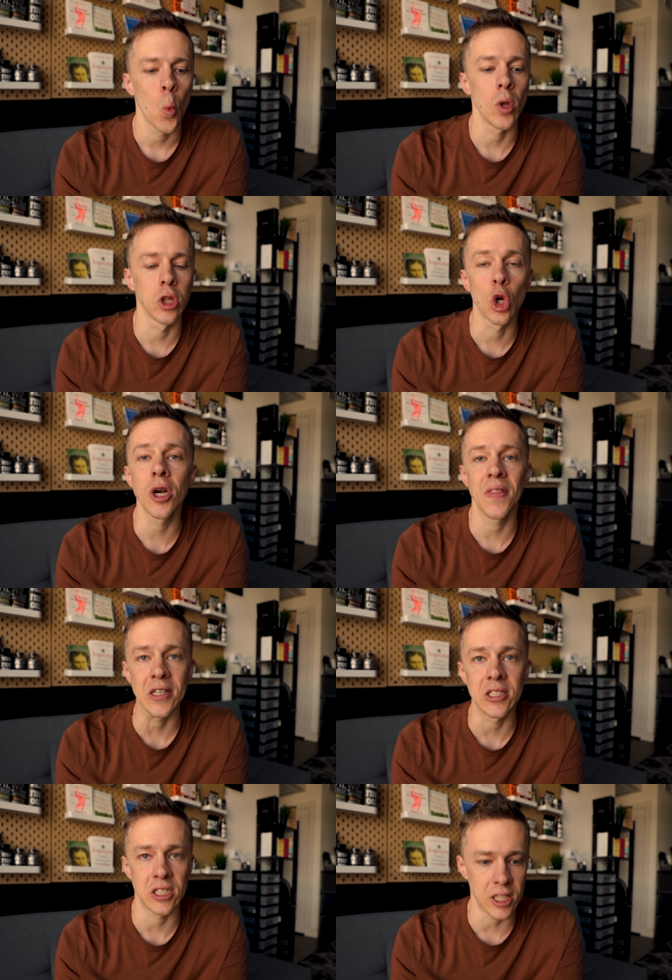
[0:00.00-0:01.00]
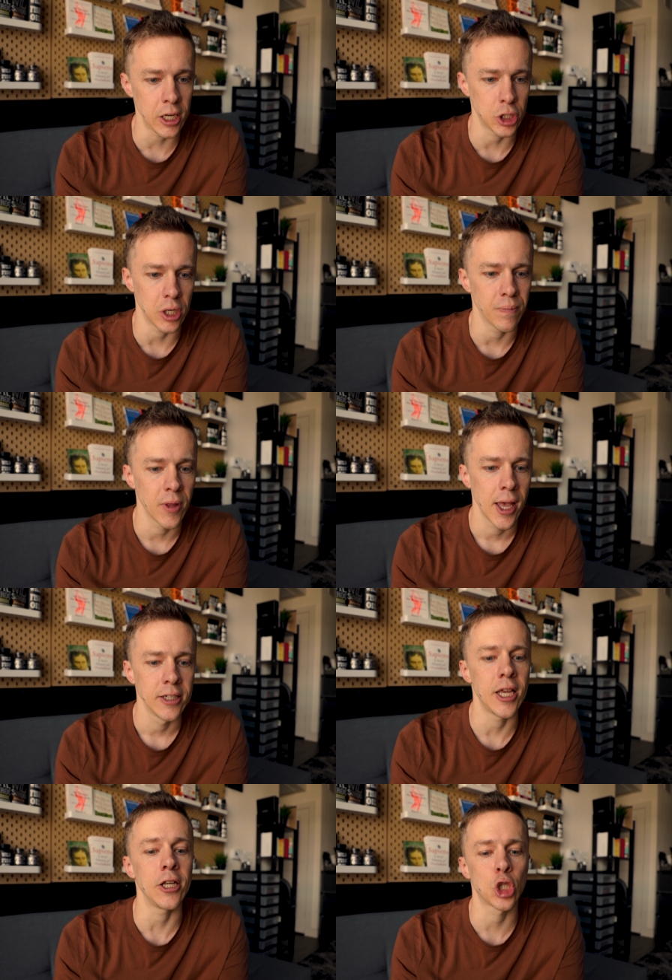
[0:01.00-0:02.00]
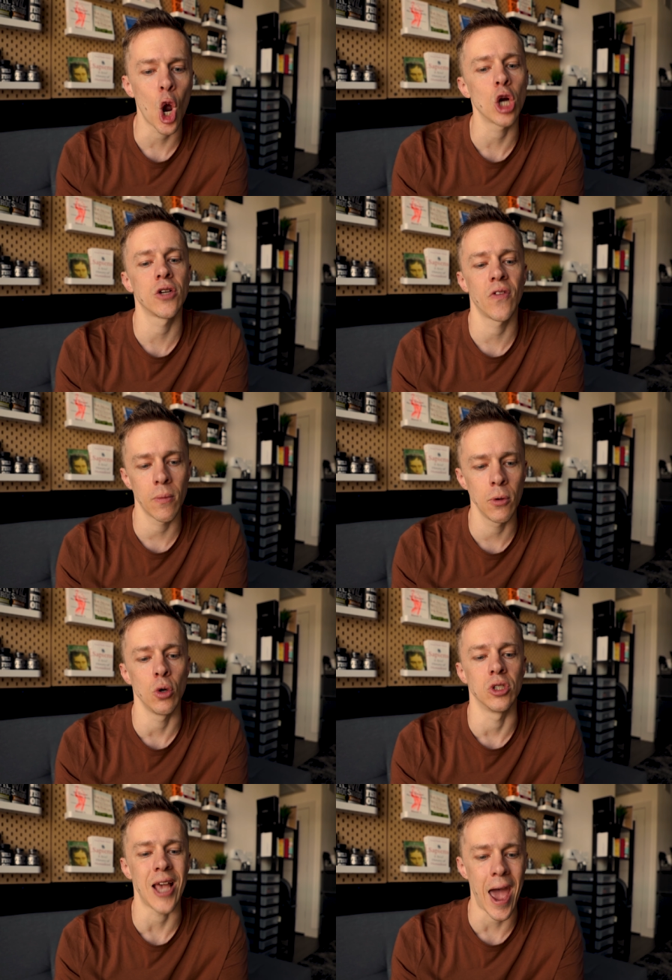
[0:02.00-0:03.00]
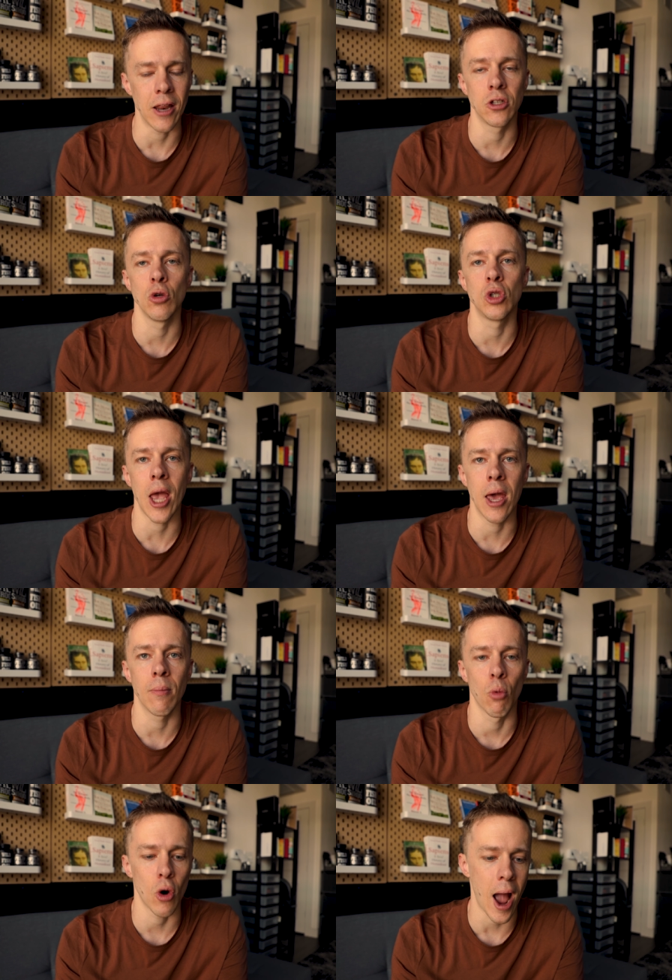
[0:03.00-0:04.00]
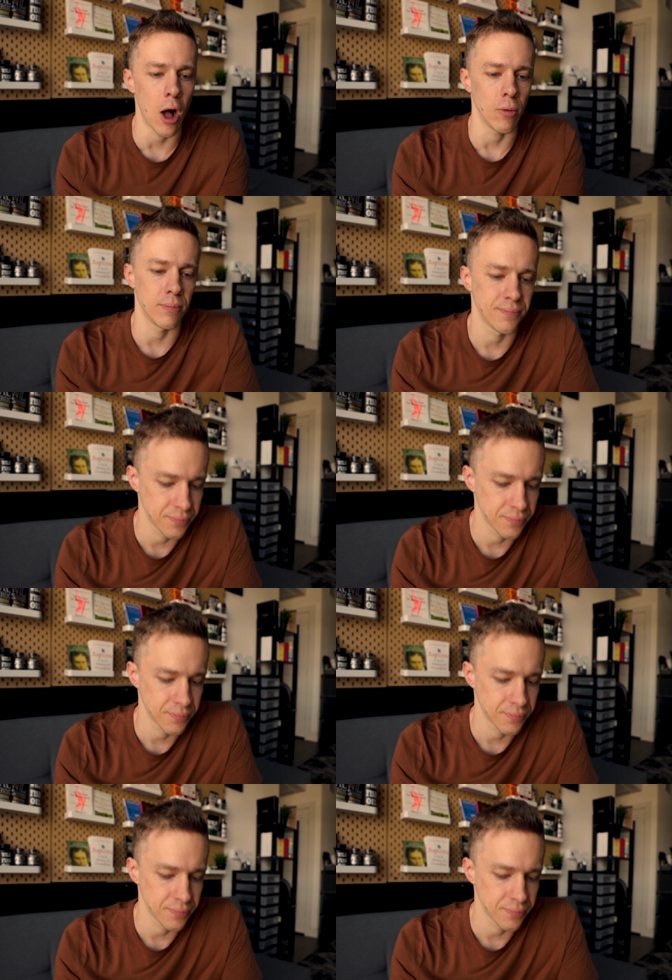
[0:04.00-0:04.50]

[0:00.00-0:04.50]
when learning this distinction, take charge of their moods, attitudes, and morale.